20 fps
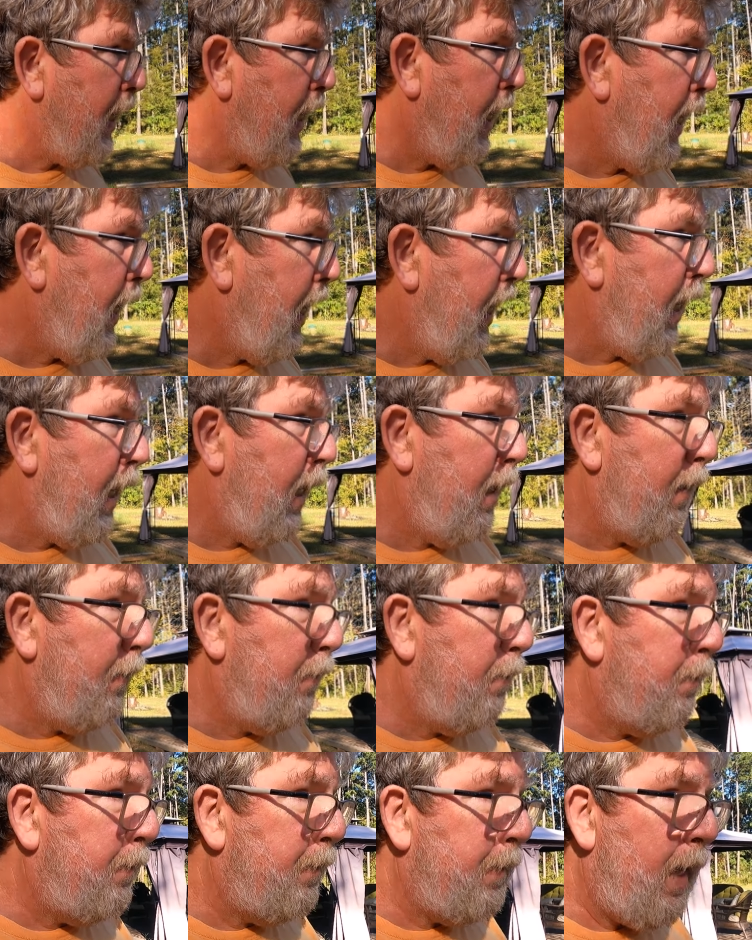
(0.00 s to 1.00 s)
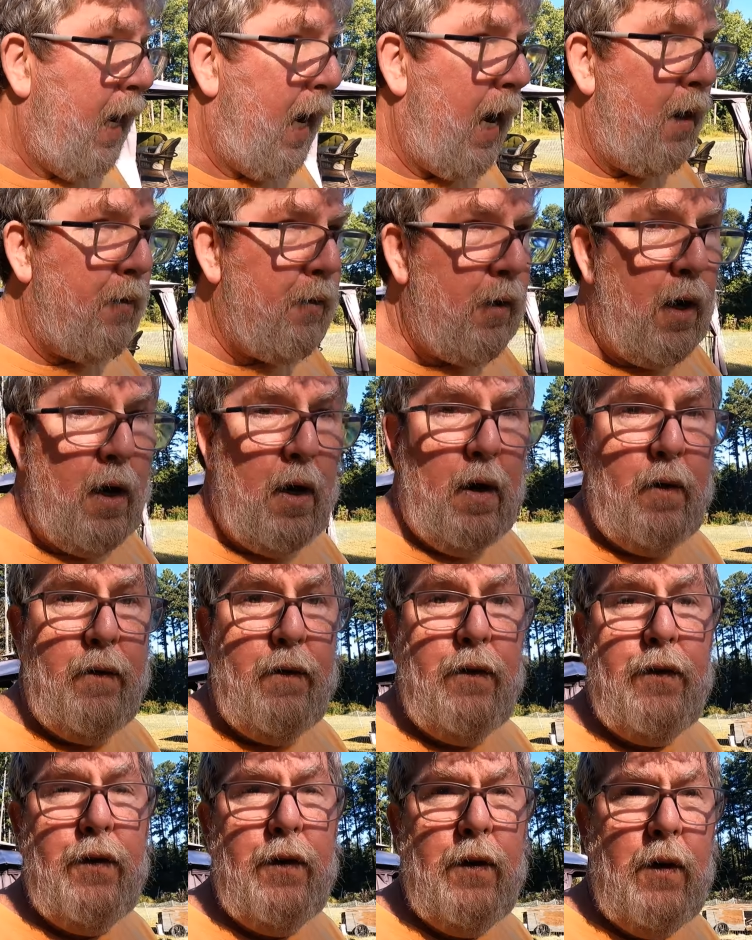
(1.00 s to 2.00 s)
came out
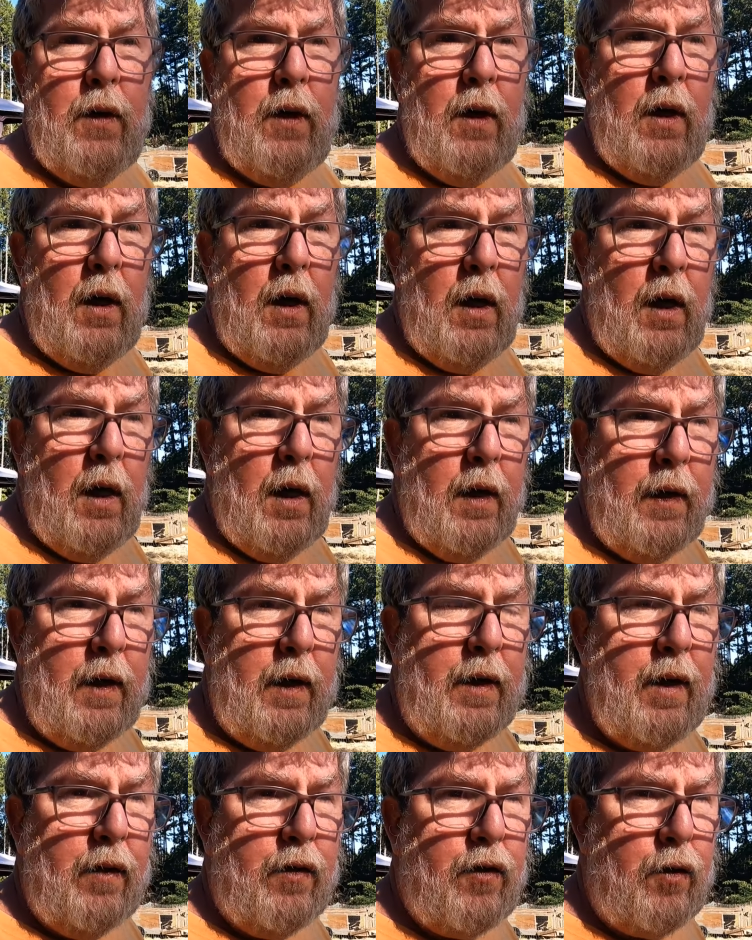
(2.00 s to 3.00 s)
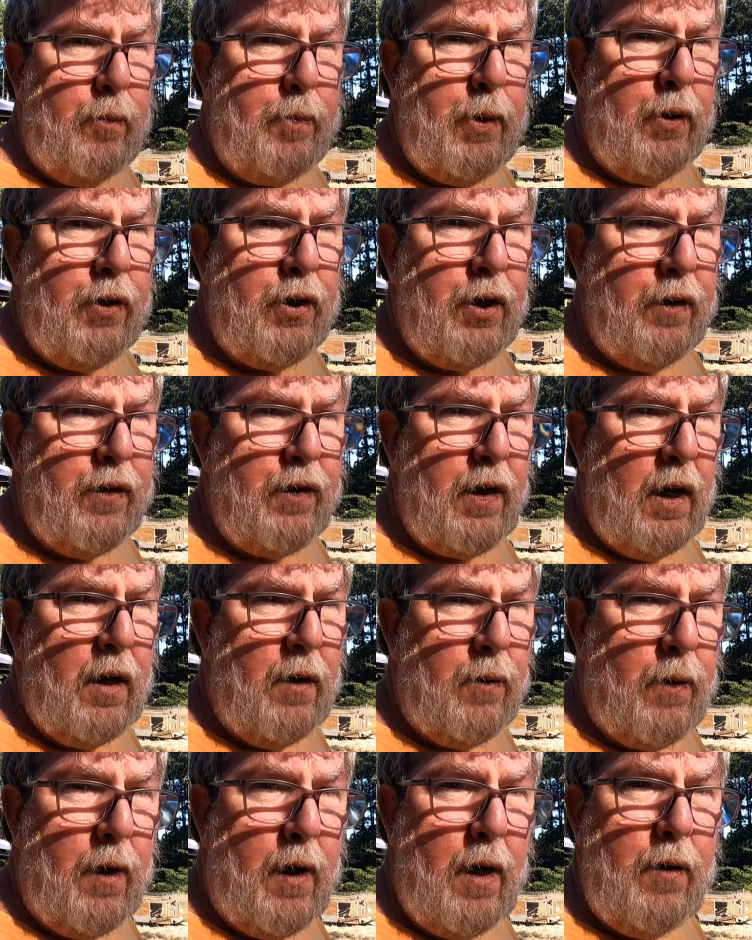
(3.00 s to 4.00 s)
of the distribution
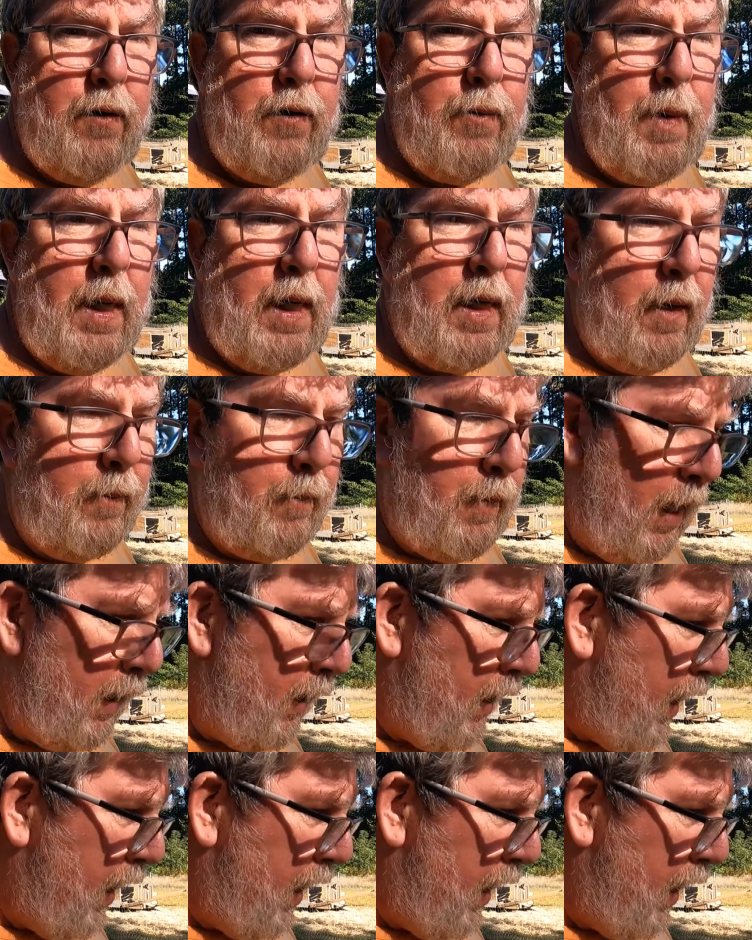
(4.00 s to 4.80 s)
center where I was making my